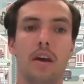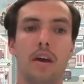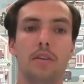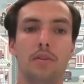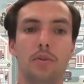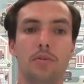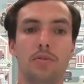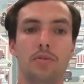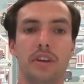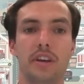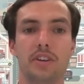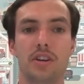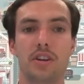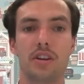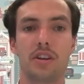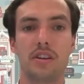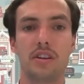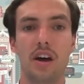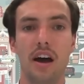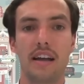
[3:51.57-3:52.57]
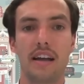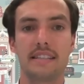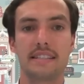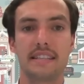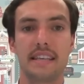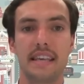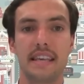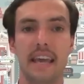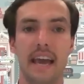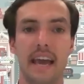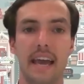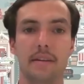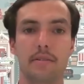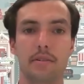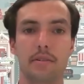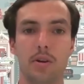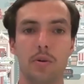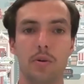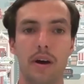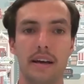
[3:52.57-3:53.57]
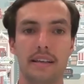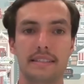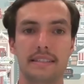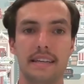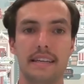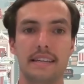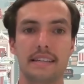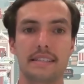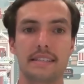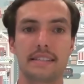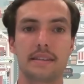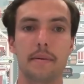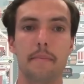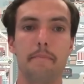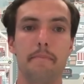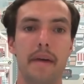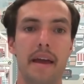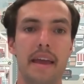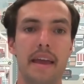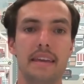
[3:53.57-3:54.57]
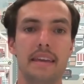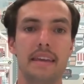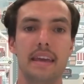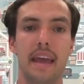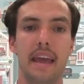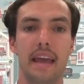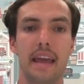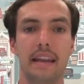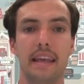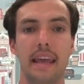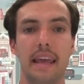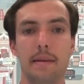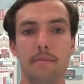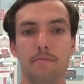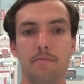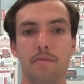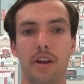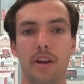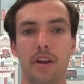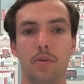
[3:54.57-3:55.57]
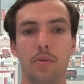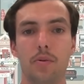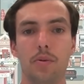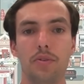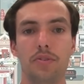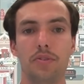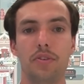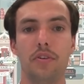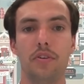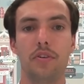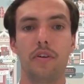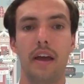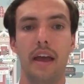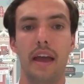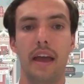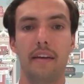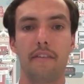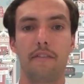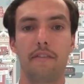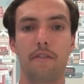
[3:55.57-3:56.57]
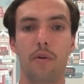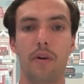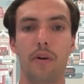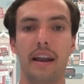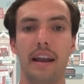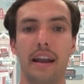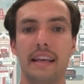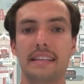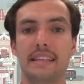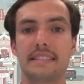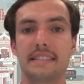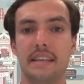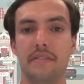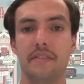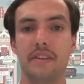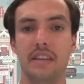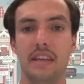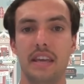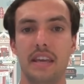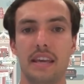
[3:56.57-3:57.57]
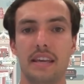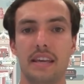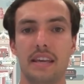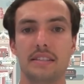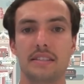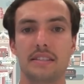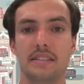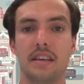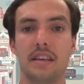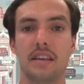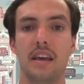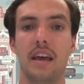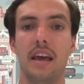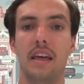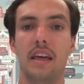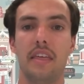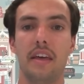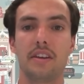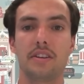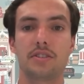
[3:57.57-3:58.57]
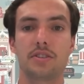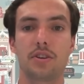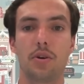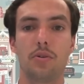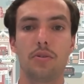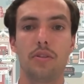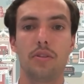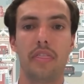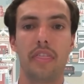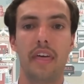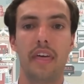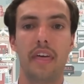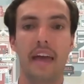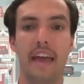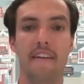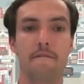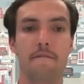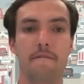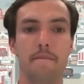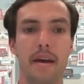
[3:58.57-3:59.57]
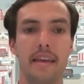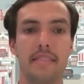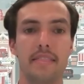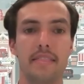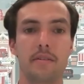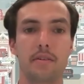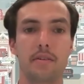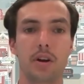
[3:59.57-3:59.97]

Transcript: So Section 9CA requires lenders to make and keep records for at least 7 years that show that they have made the